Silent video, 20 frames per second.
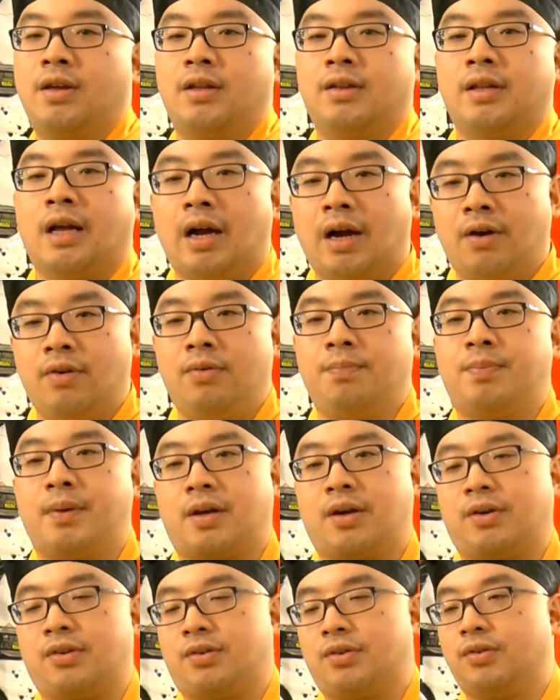Now,
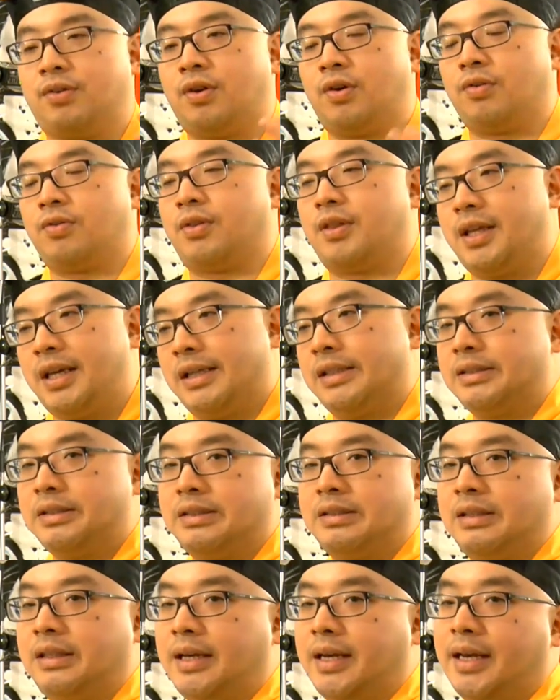because you know
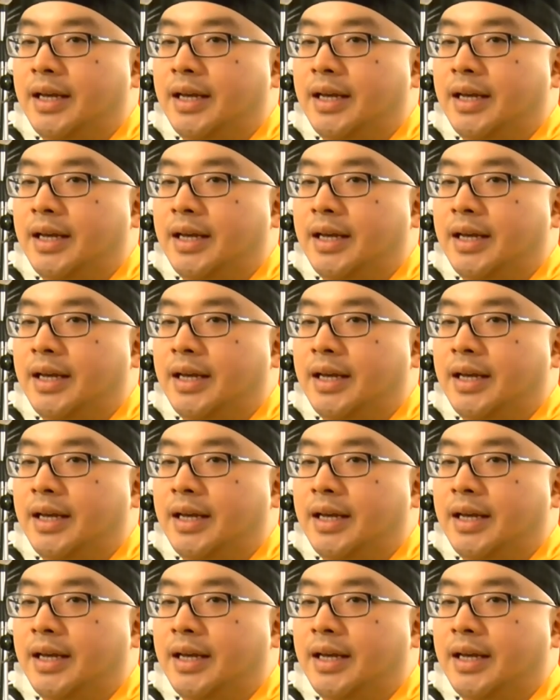this,